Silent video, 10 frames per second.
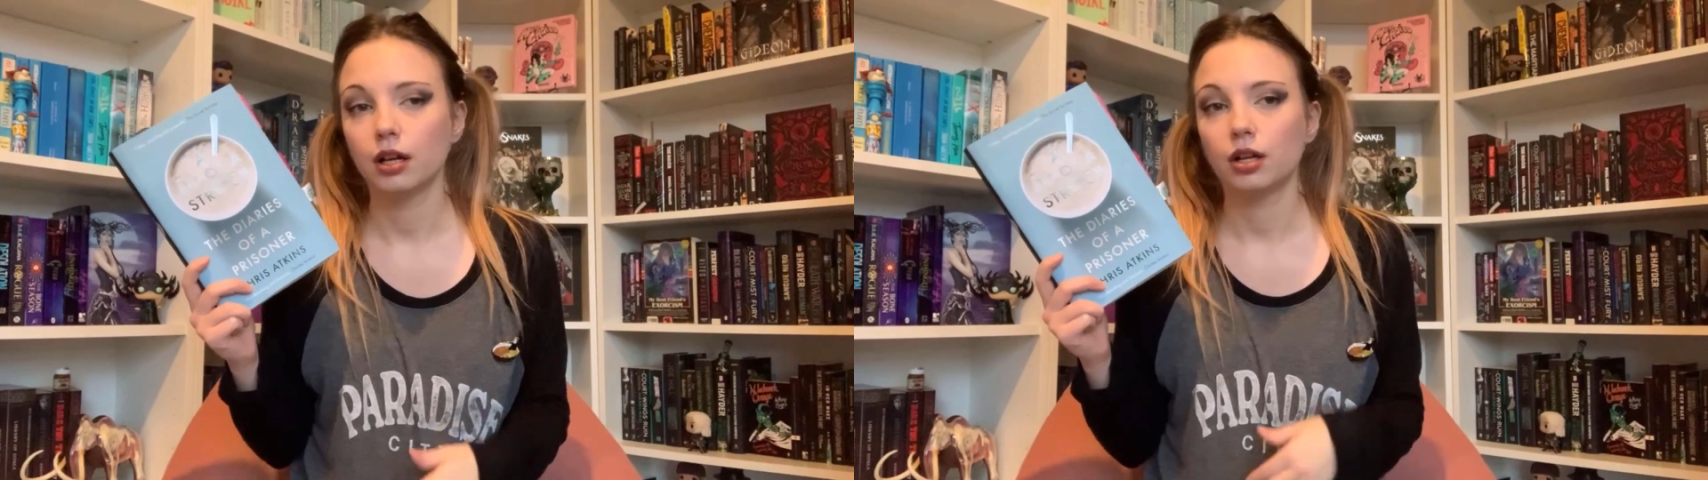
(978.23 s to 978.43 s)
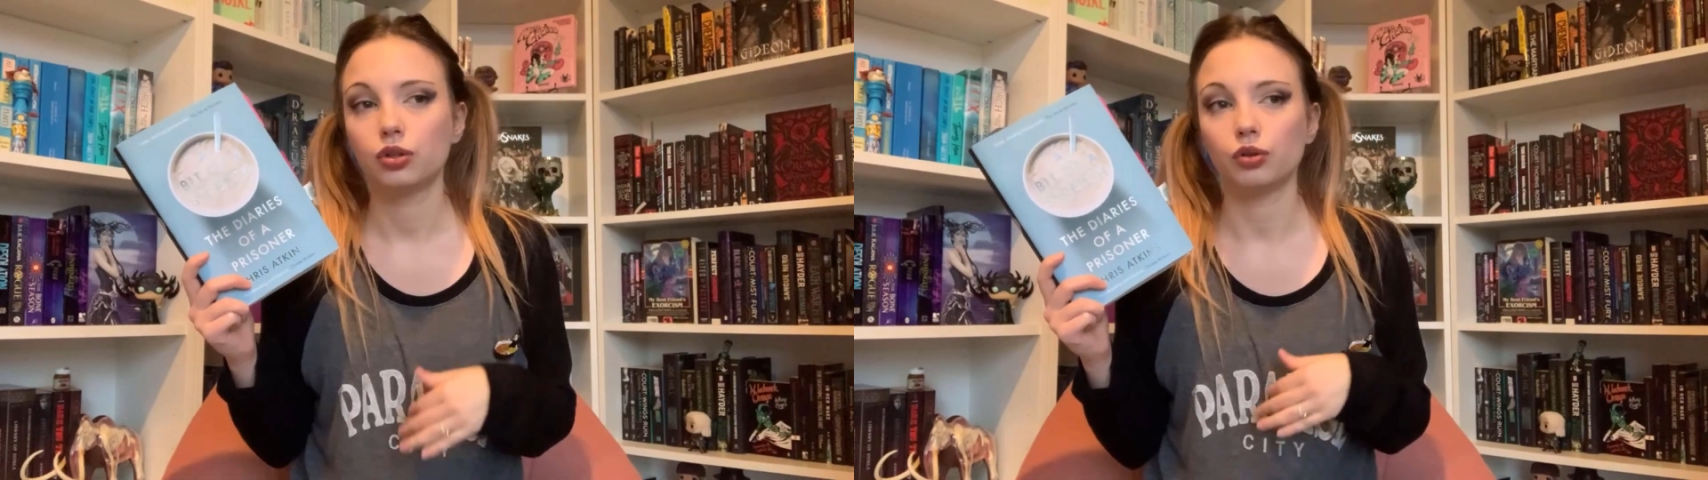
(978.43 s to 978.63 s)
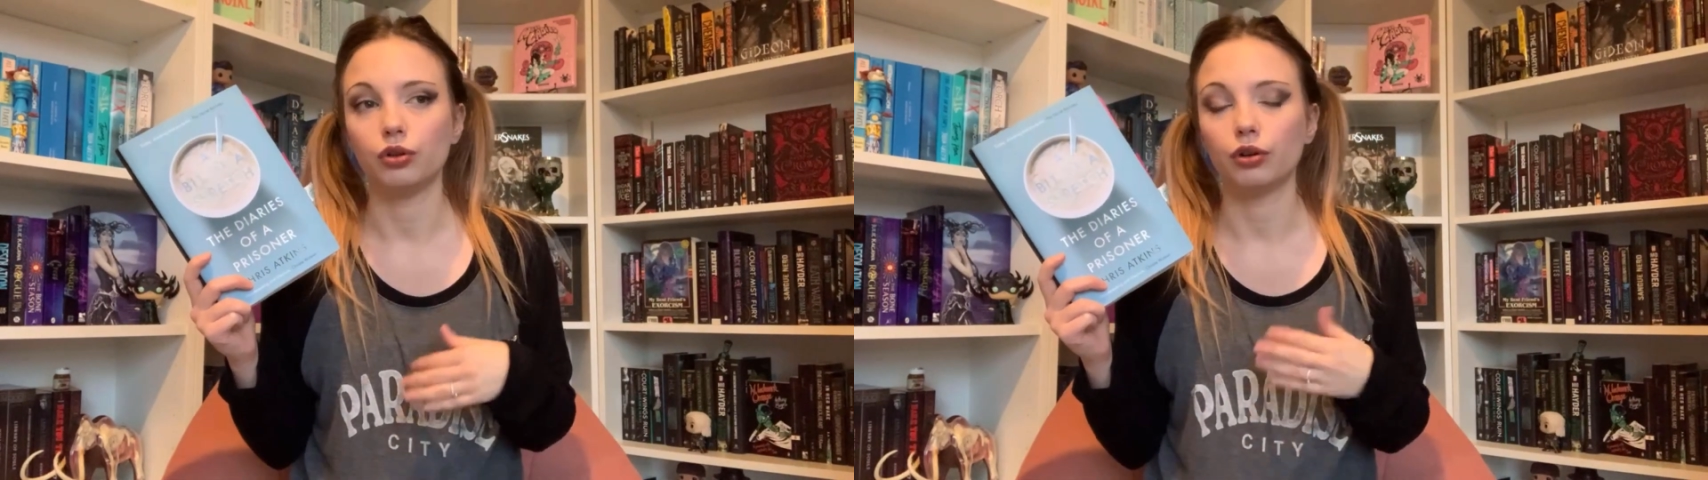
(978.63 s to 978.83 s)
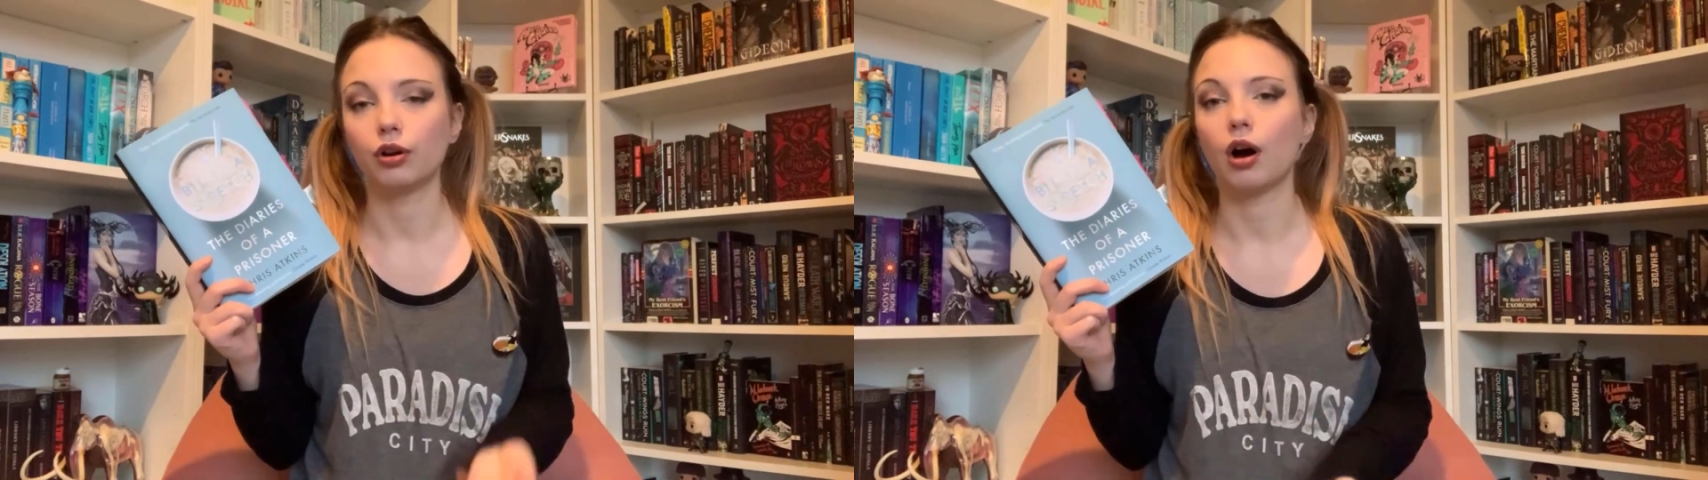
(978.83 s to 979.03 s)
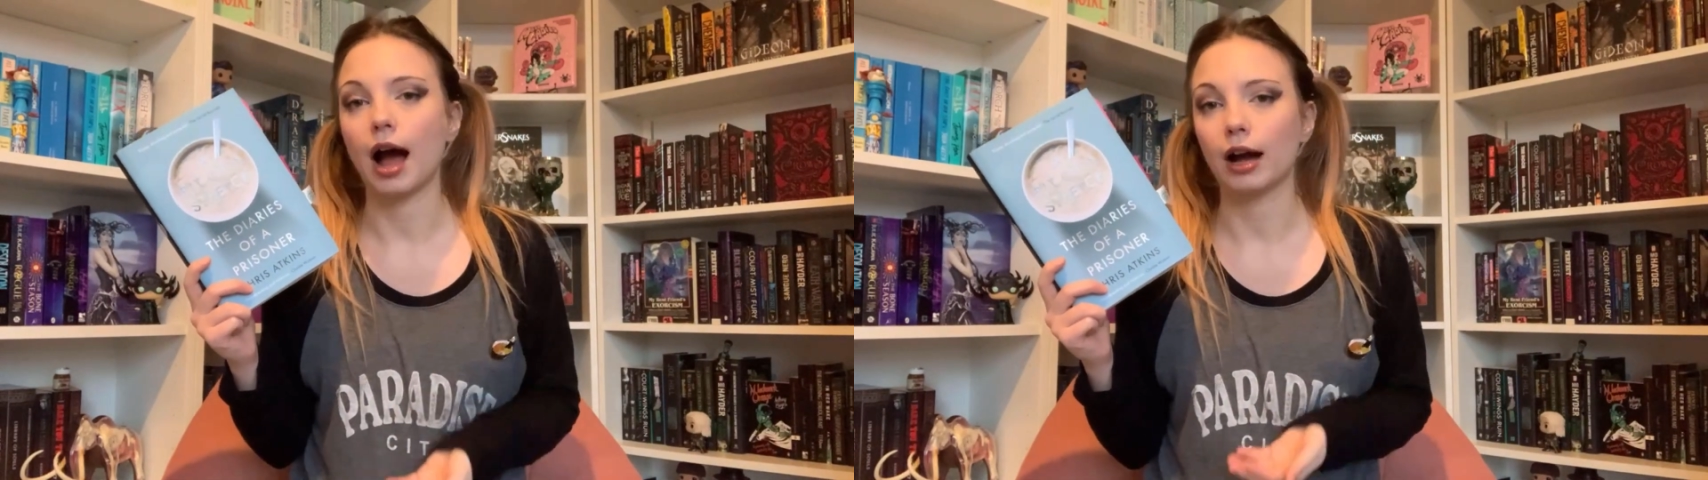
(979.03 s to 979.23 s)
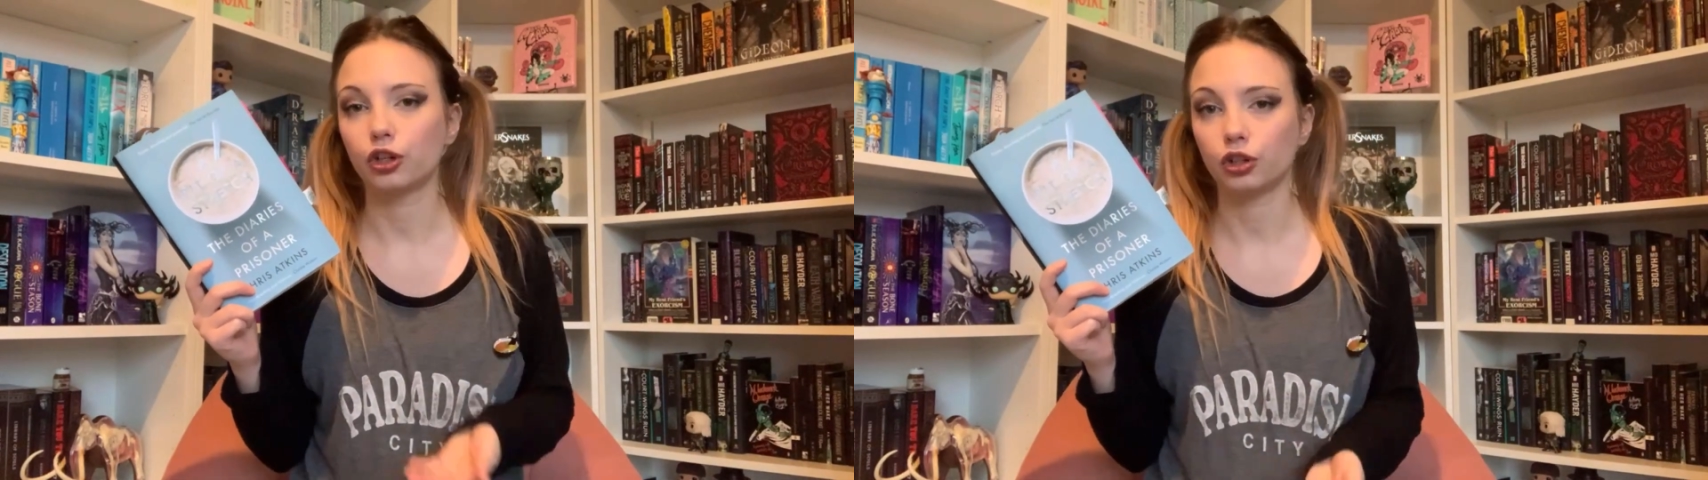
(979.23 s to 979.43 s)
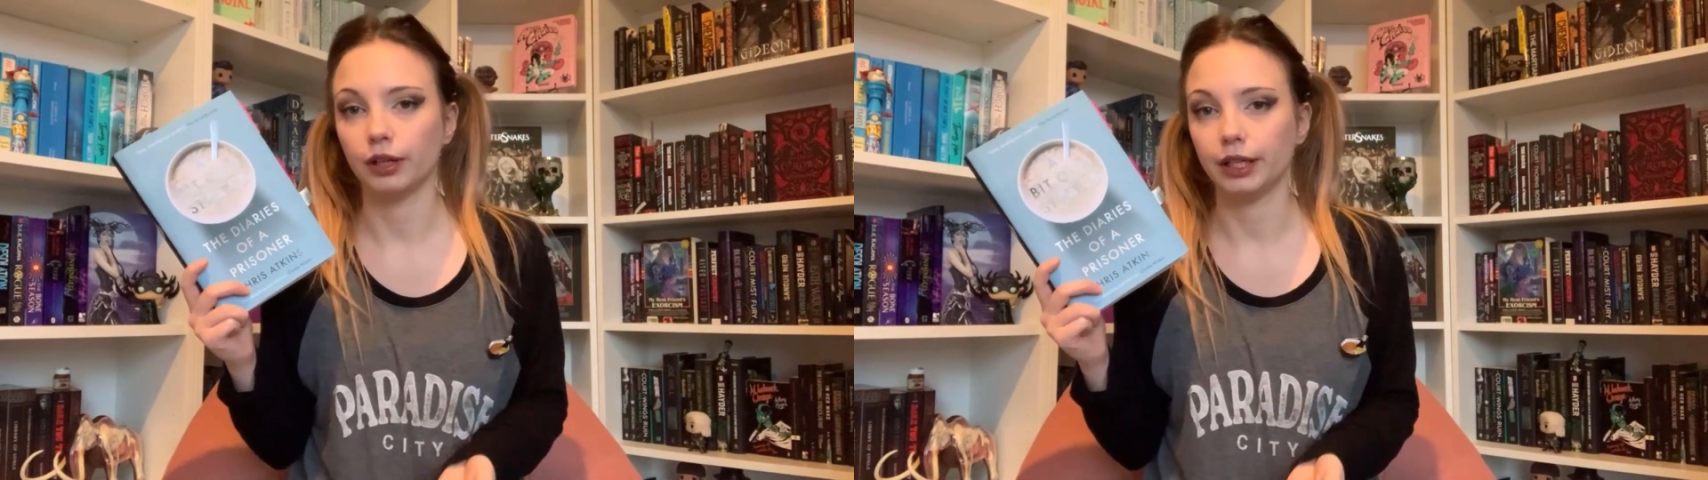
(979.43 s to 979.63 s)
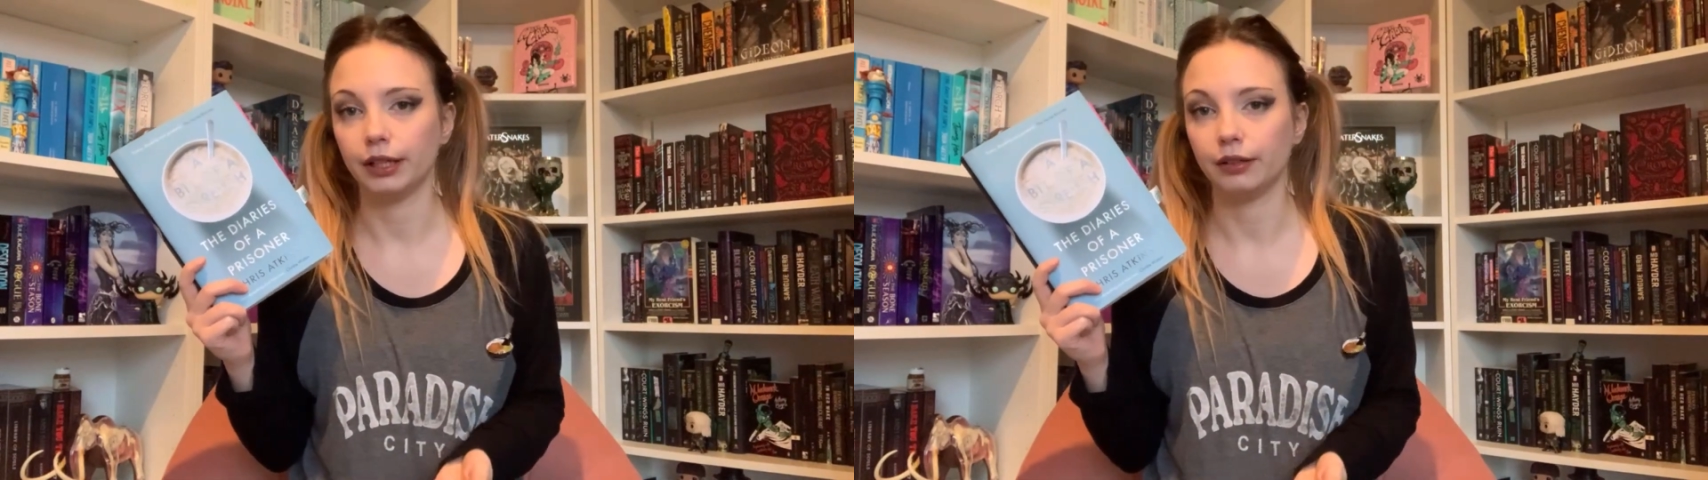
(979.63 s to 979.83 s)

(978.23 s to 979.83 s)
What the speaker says: So you're not actually